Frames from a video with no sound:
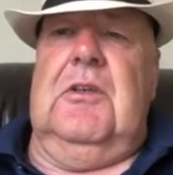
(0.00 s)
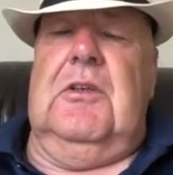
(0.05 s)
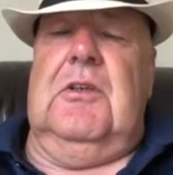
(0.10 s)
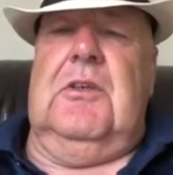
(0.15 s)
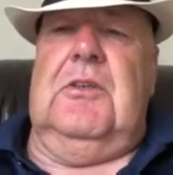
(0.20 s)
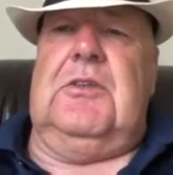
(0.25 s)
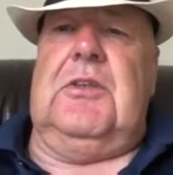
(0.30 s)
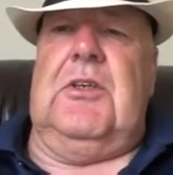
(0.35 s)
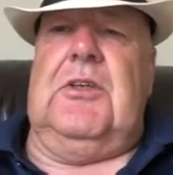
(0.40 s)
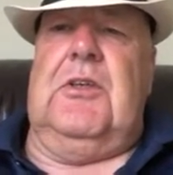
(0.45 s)

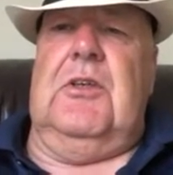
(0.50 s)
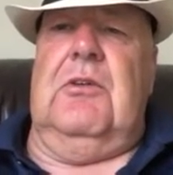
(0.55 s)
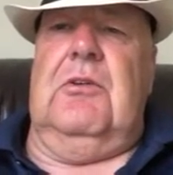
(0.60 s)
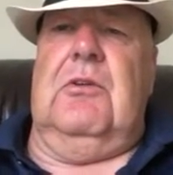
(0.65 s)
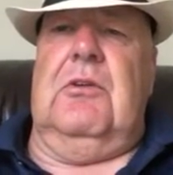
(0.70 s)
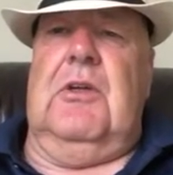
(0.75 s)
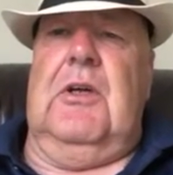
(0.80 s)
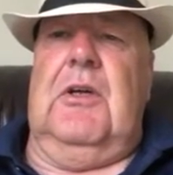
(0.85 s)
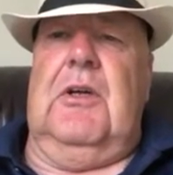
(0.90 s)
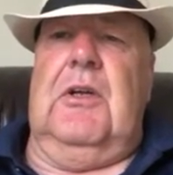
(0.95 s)
He said they
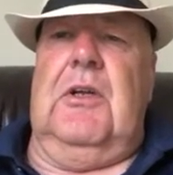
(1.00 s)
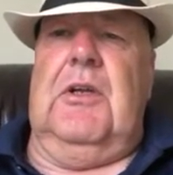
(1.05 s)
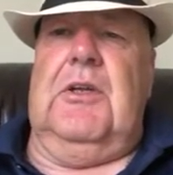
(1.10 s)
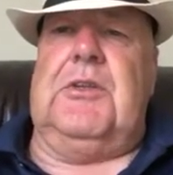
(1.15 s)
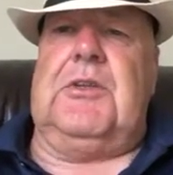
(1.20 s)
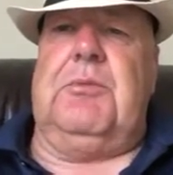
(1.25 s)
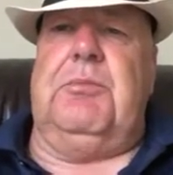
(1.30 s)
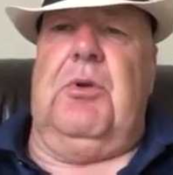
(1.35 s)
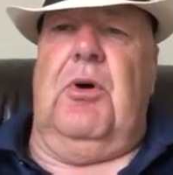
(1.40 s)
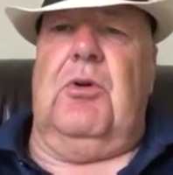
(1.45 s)
look like
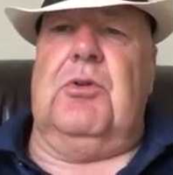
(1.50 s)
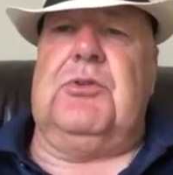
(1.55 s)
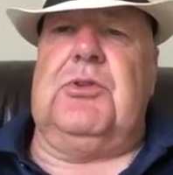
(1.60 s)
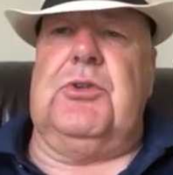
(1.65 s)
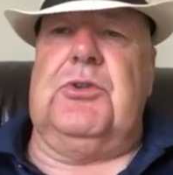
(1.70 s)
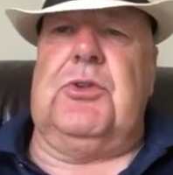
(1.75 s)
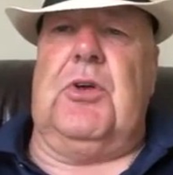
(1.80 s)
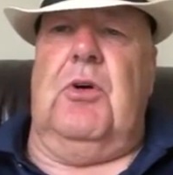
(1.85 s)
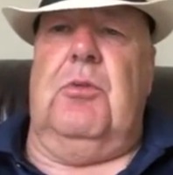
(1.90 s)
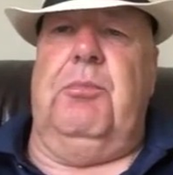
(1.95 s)

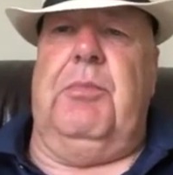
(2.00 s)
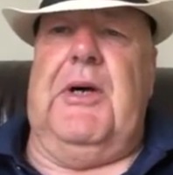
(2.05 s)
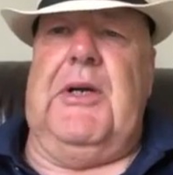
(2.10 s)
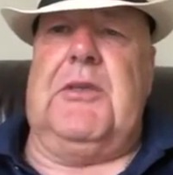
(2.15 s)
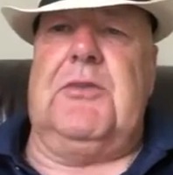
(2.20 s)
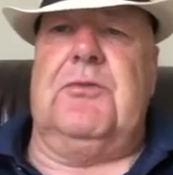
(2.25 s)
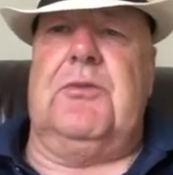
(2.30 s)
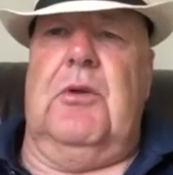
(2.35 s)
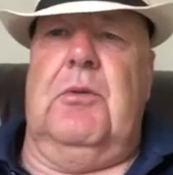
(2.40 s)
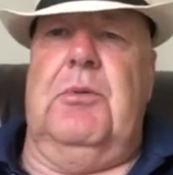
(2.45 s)
letterboxers or
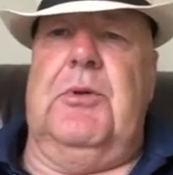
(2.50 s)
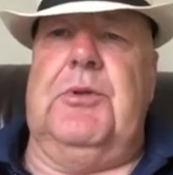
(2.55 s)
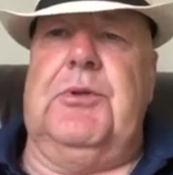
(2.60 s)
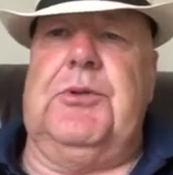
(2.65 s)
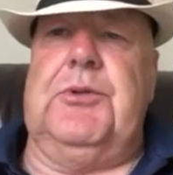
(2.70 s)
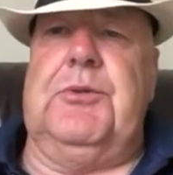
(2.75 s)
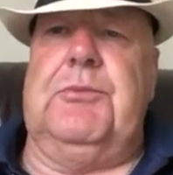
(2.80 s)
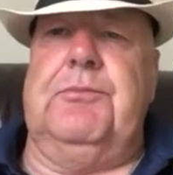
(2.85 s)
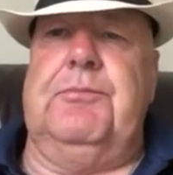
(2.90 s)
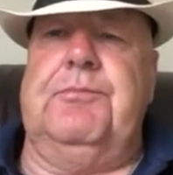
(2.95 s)
bank
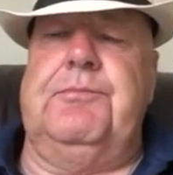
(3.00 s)
robbers.